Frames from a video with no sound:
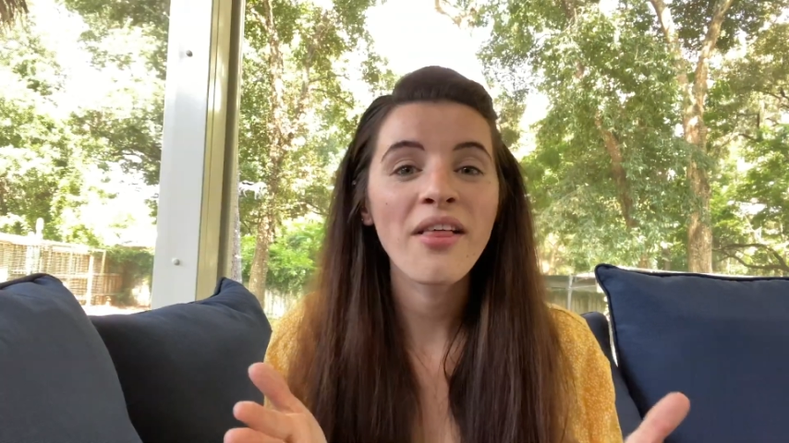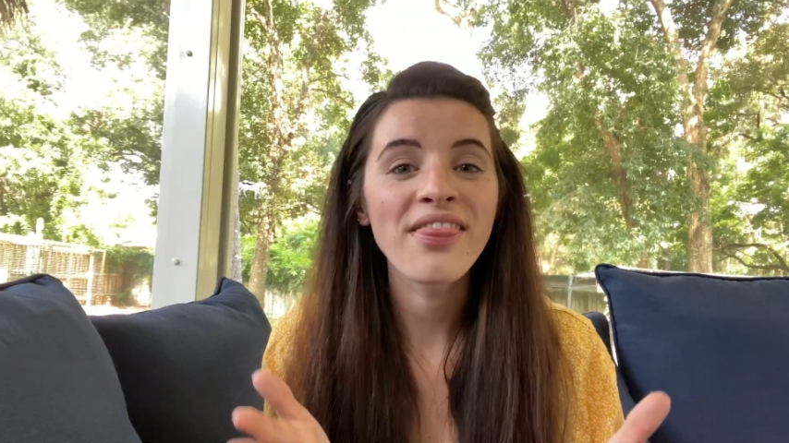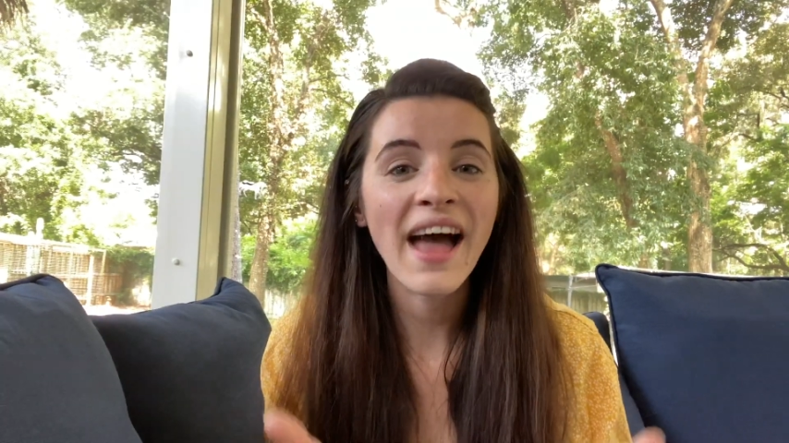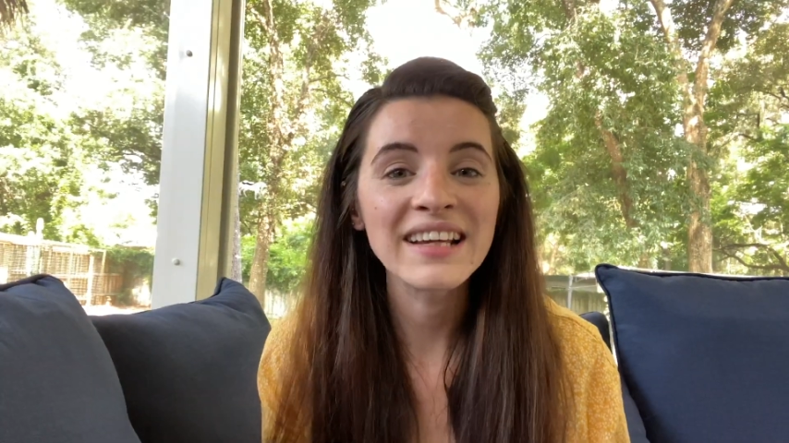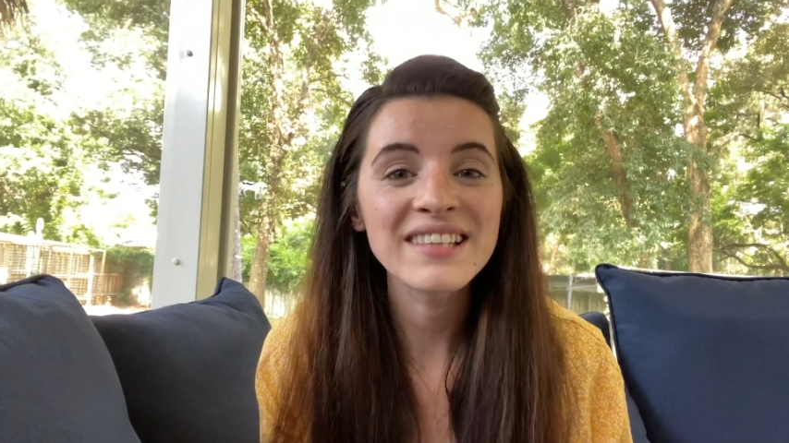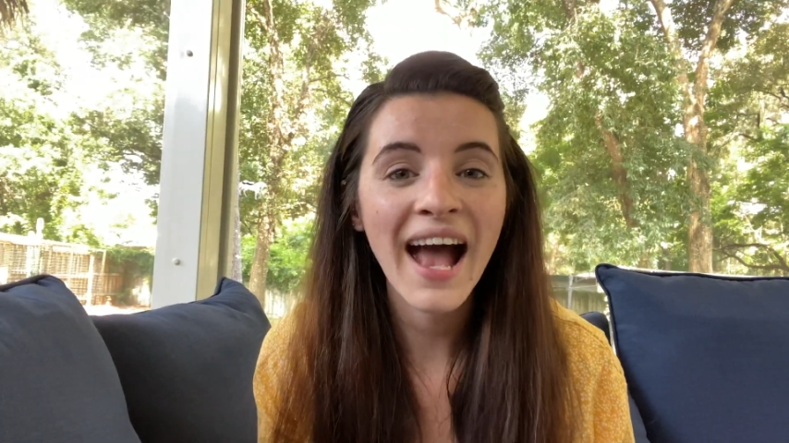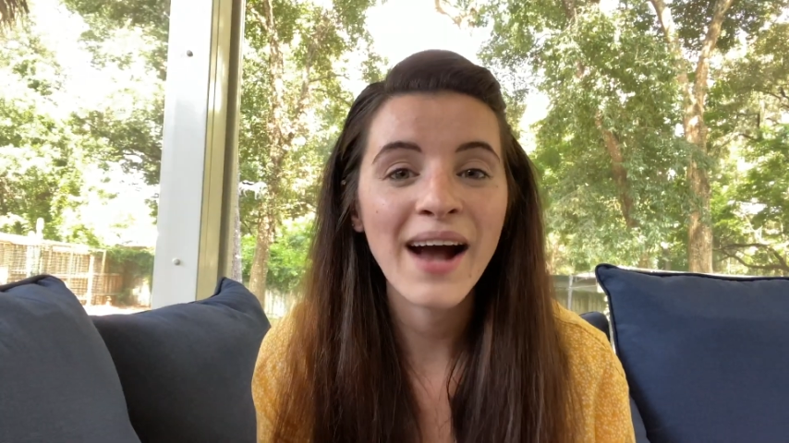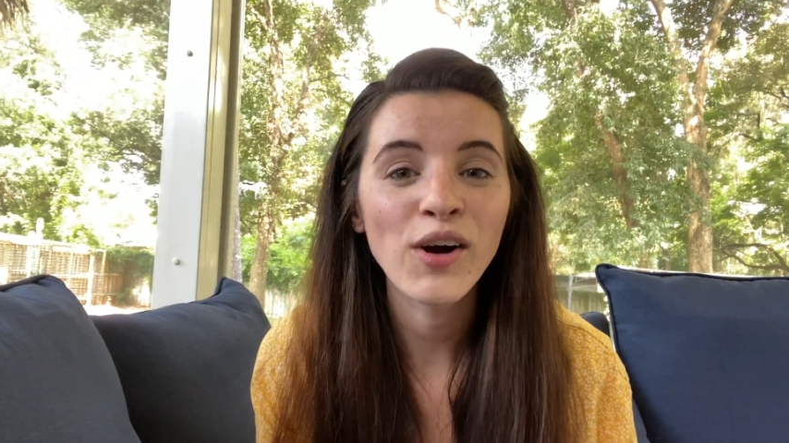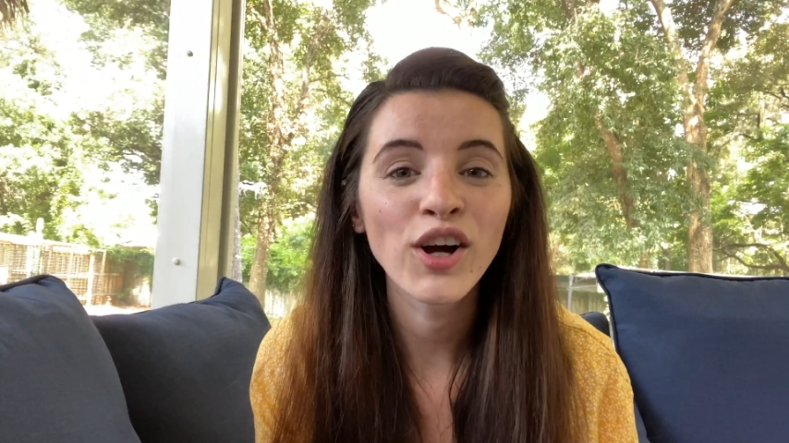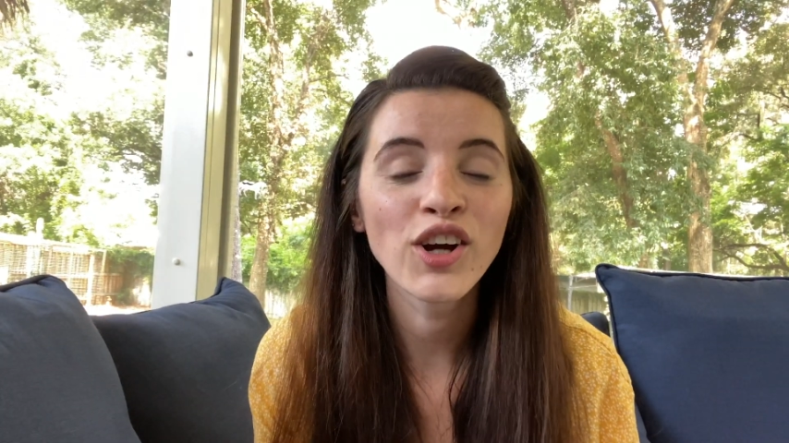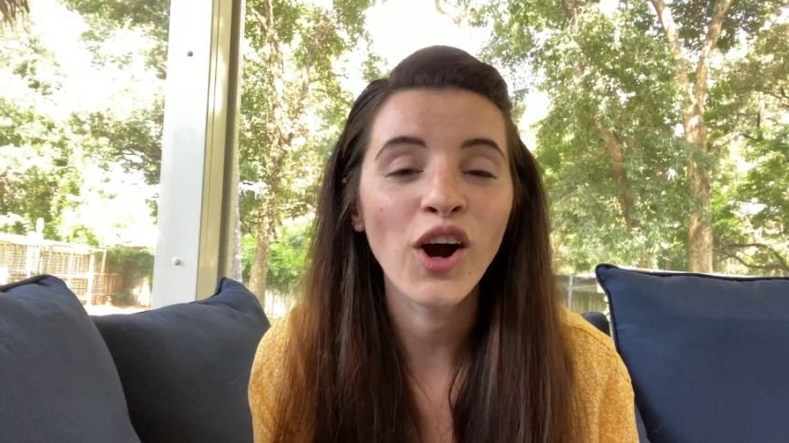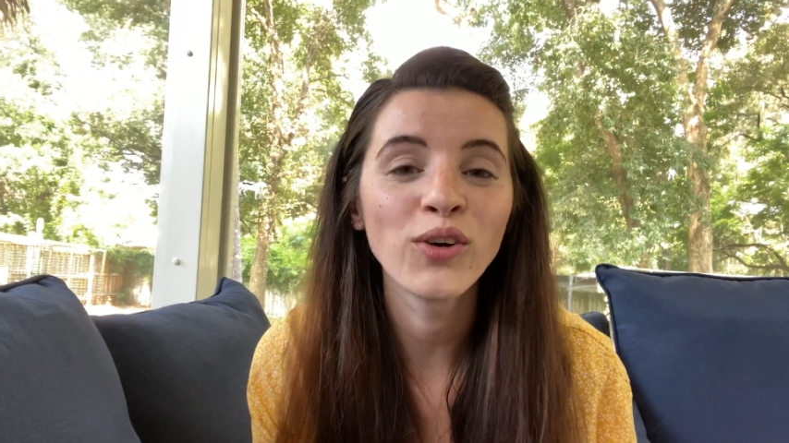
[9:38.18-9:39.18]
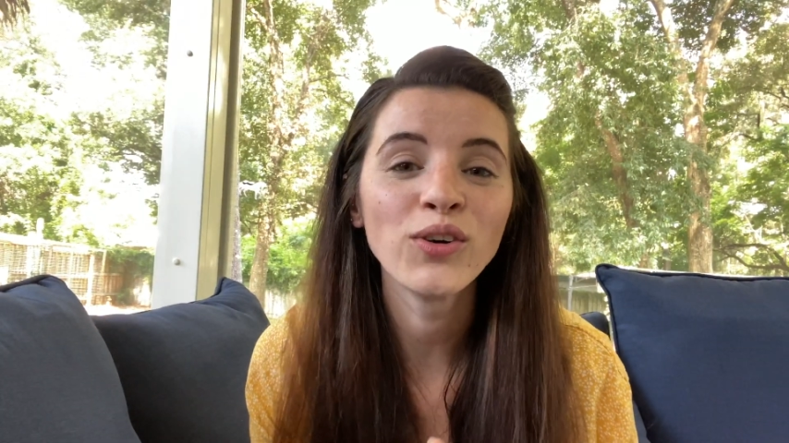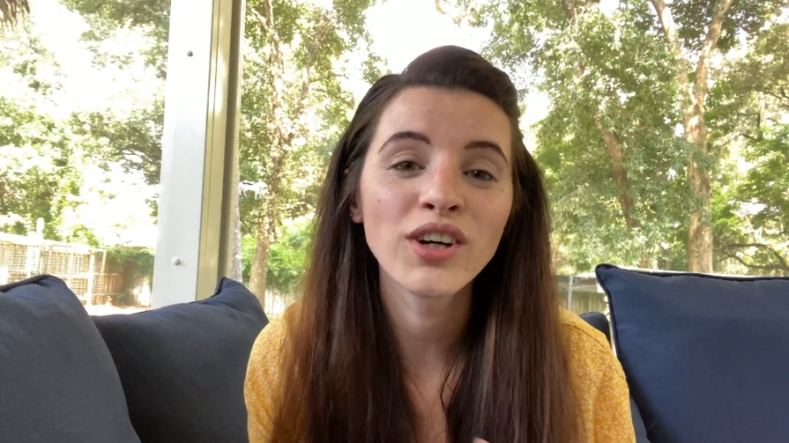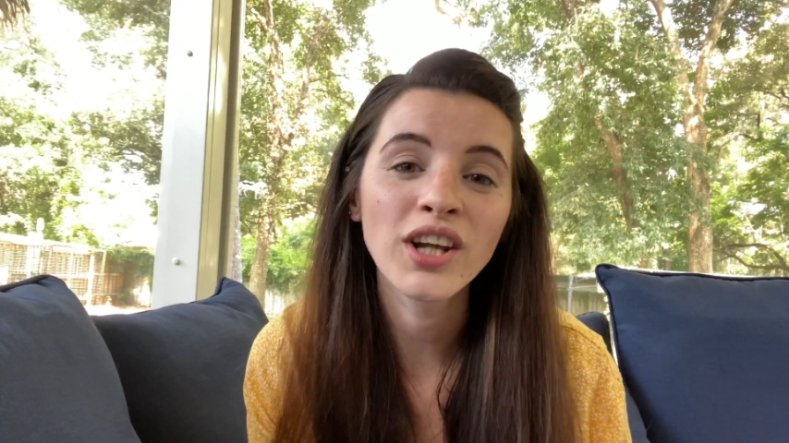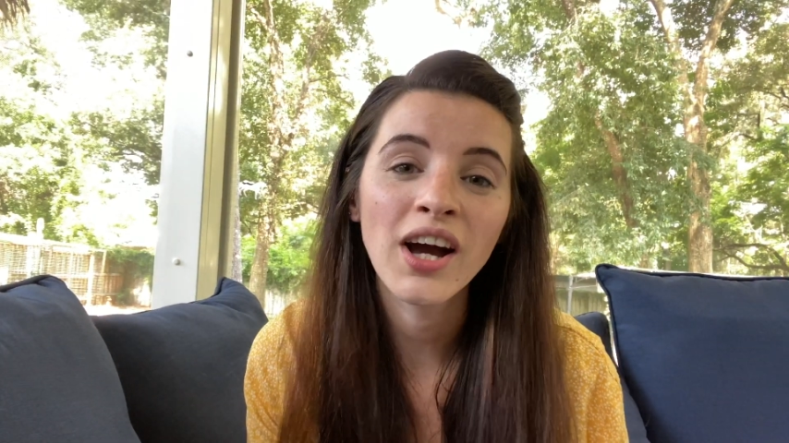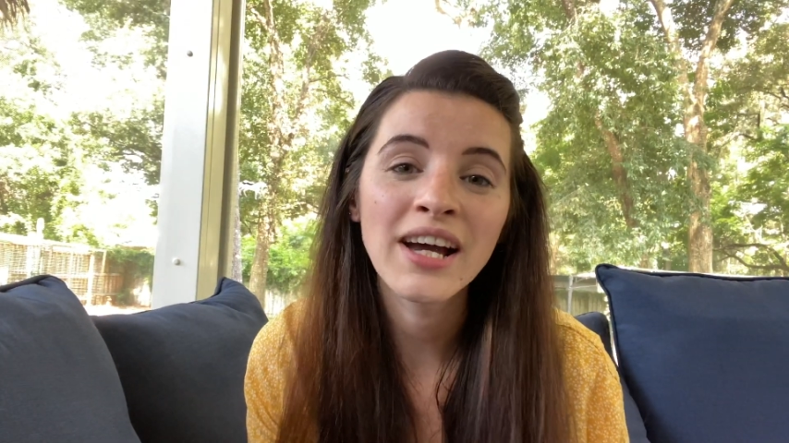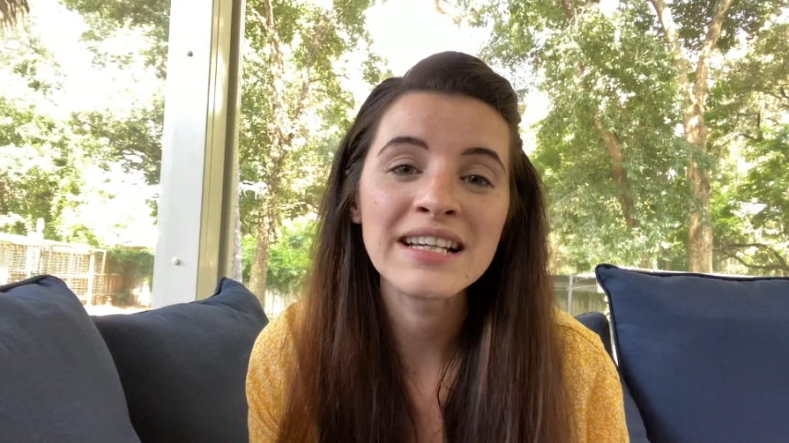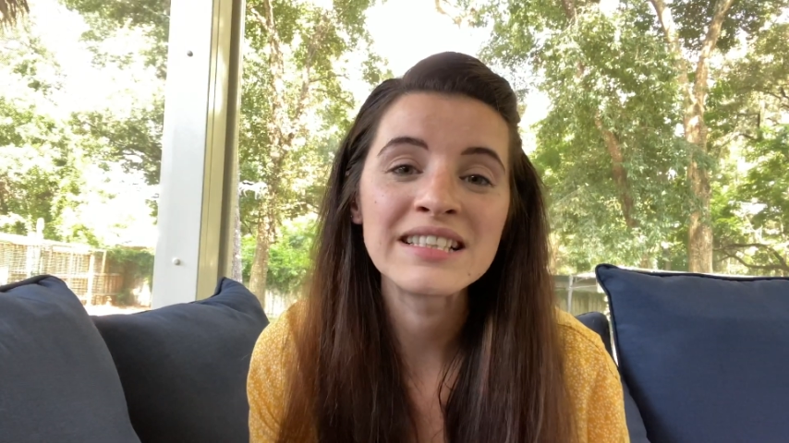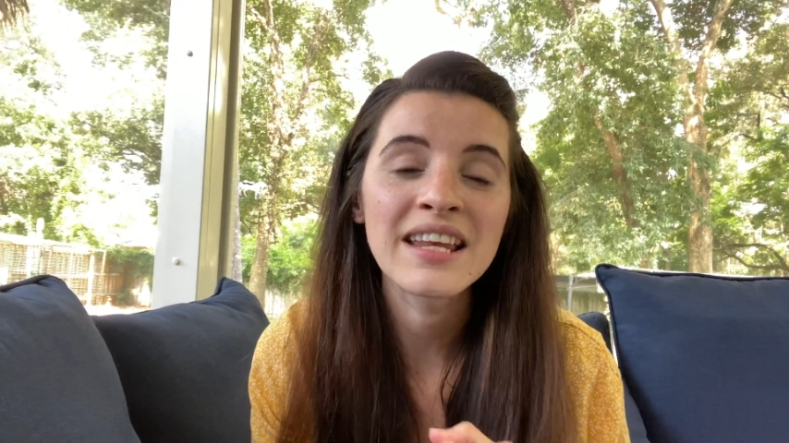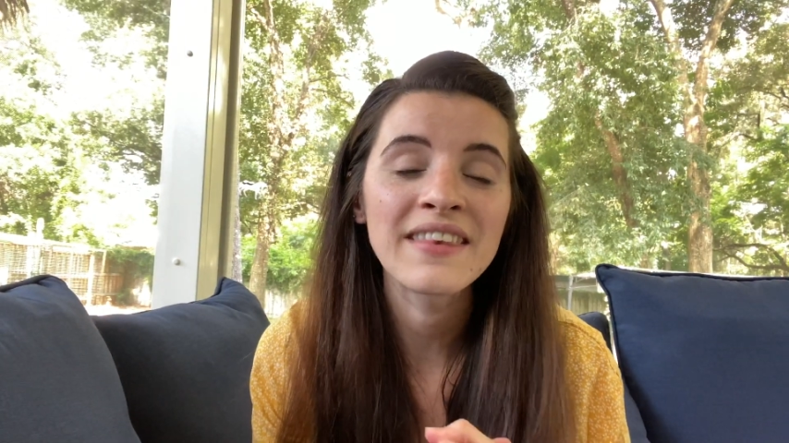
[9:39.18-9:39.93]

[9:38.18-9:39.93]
That is how I got organised.